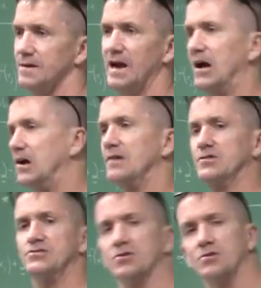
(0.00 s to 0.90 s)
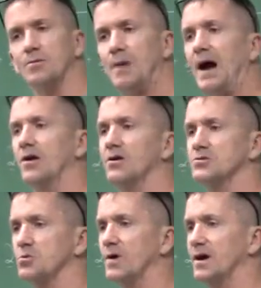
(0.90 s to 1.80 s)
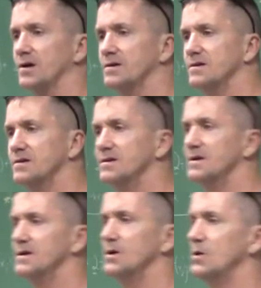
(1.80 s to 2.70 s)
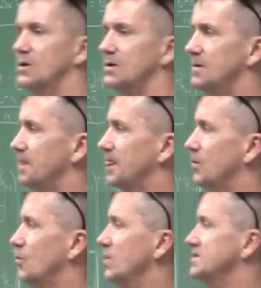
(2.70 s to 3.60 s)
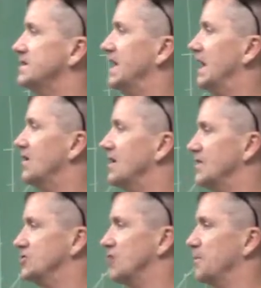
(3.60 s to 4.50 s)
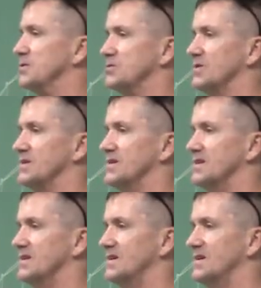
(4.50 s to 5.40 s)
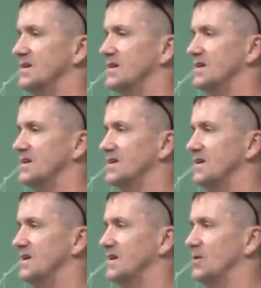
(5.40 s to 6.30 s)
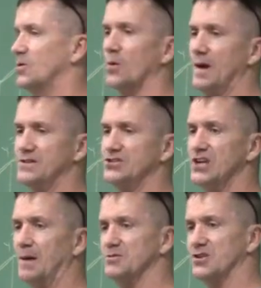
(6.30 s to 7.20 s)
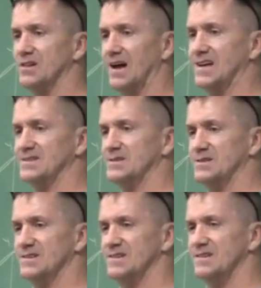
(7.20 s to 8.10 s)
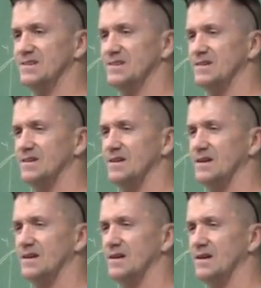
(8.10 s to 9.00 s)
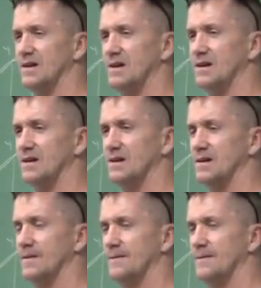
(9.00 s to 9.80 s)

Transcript: Area of a circle, pi r squared. What's the area of a trapezoid? Go back to geometry class. One half times